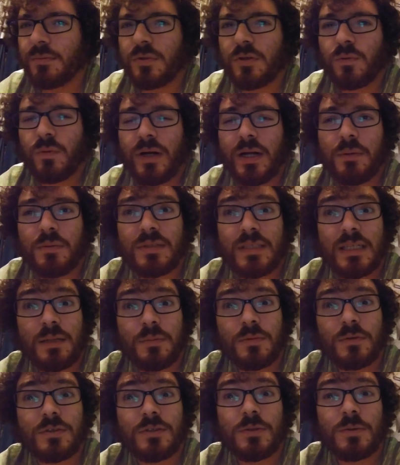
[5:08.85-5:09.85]
but Rey was
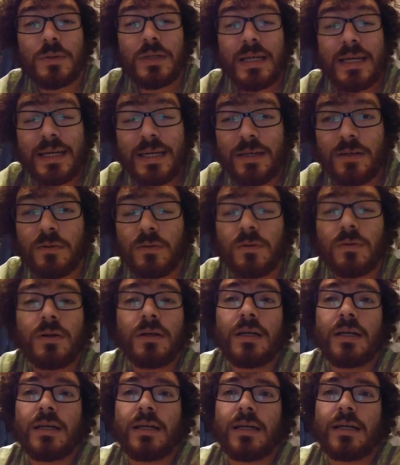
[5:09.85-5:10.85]
able to heal
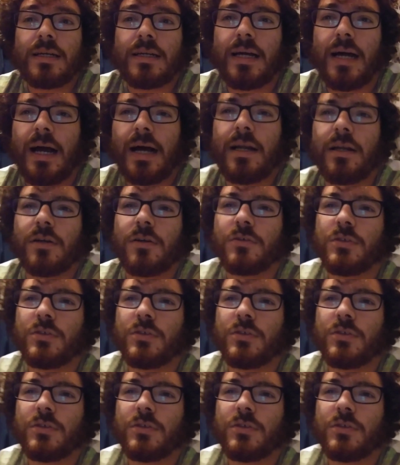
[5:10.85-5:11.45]
Kylo.